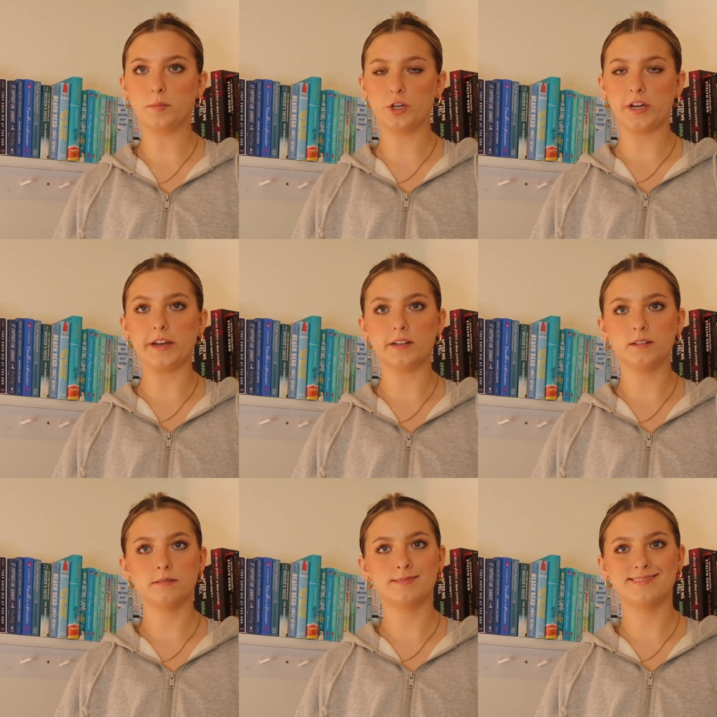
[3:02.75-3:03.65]
book
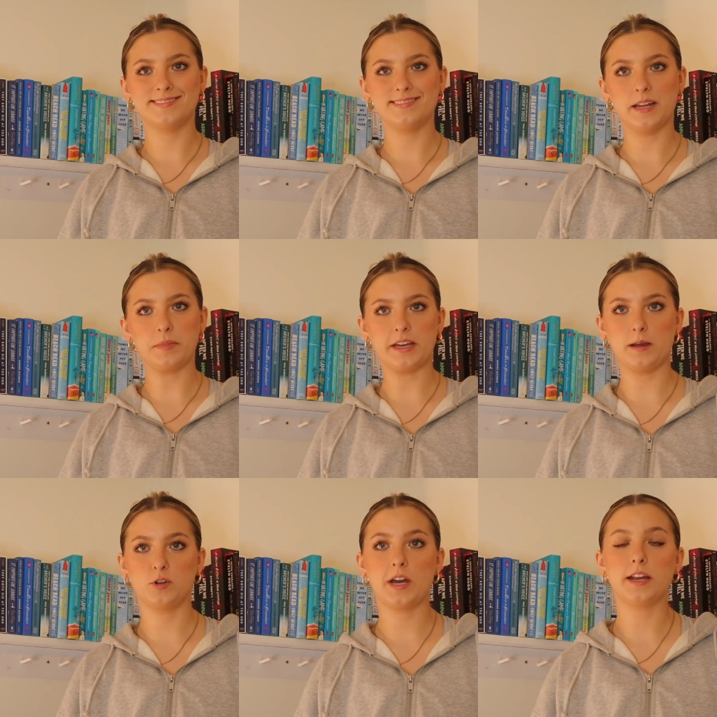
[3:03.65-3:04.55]
in and my
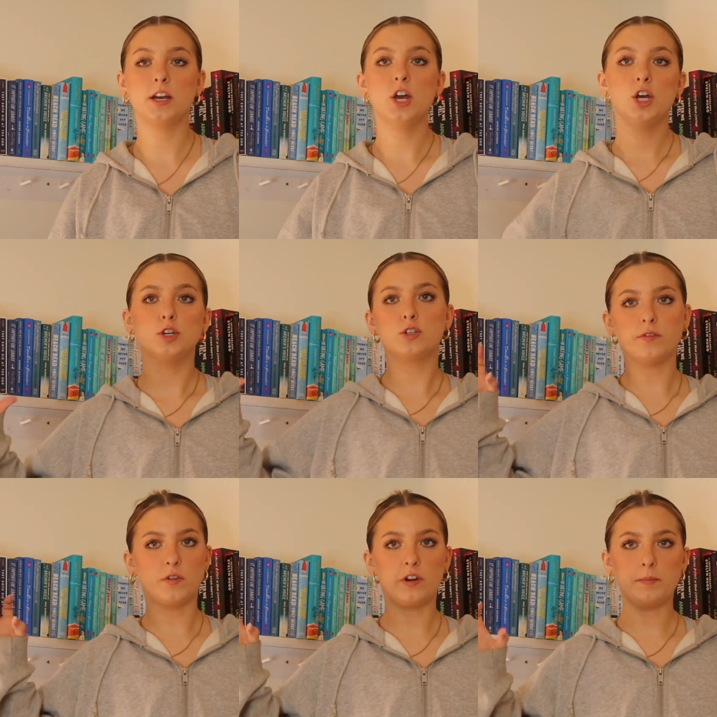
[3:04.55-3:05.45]
camera died. So
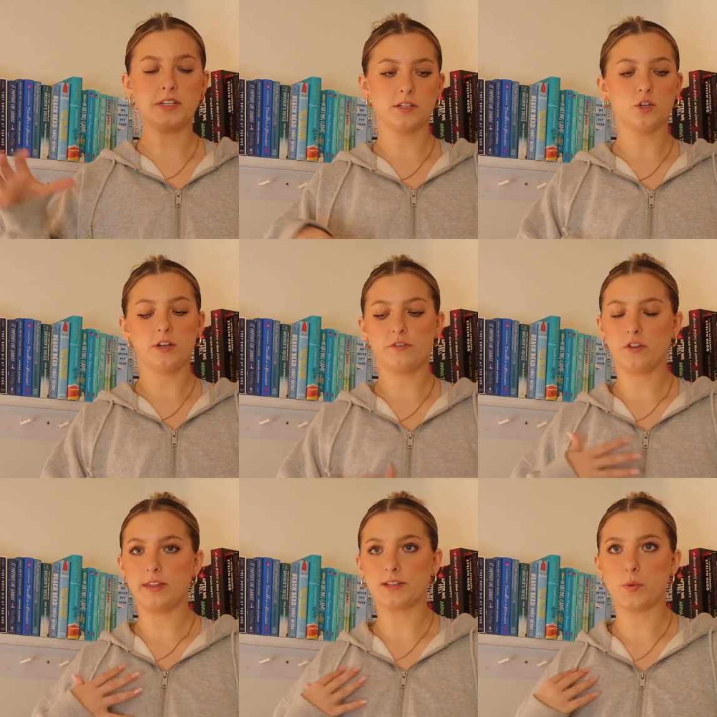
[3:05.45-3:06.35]
if the framing's a little
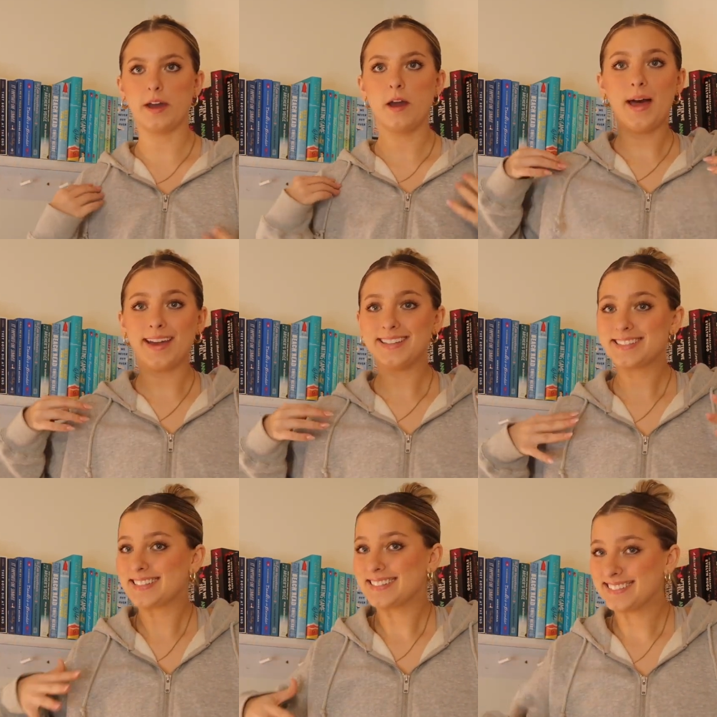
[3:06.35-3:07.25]
different, that's why.
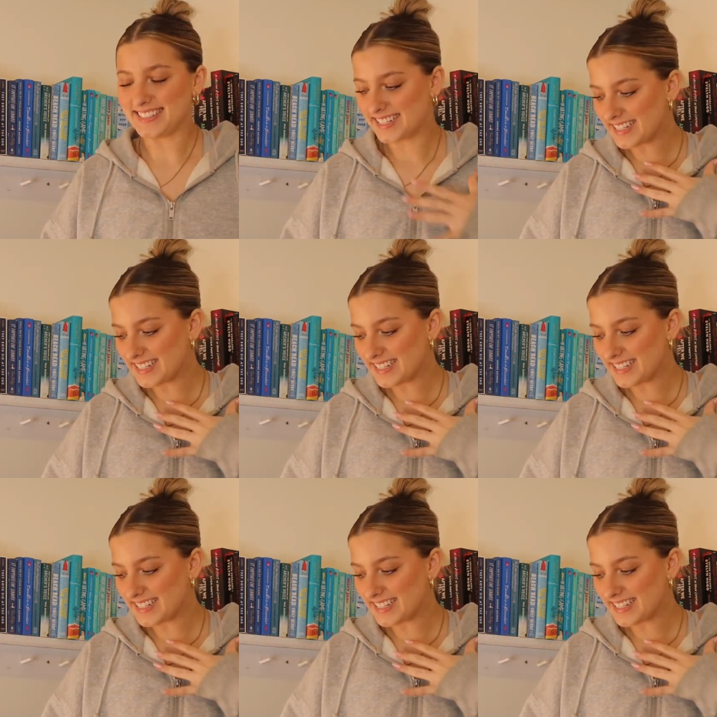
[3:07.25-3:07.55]
But let's